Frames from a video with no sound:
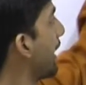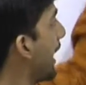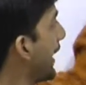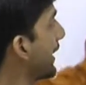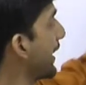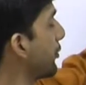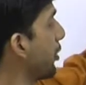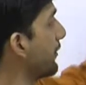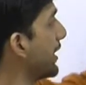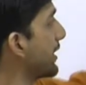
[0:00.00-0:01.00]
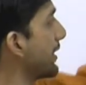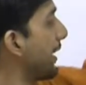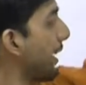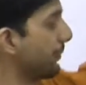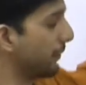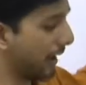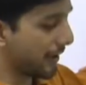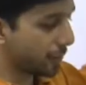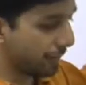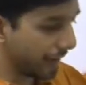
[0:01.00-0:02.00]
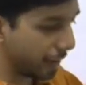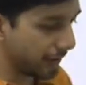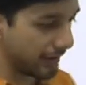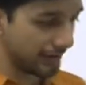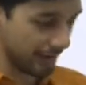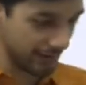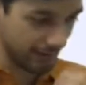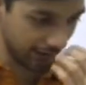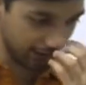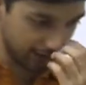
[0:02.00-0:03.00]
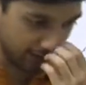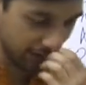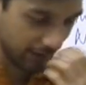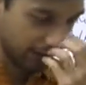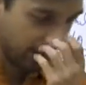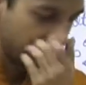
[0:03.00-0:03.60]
I am asked to find out these cluster centers.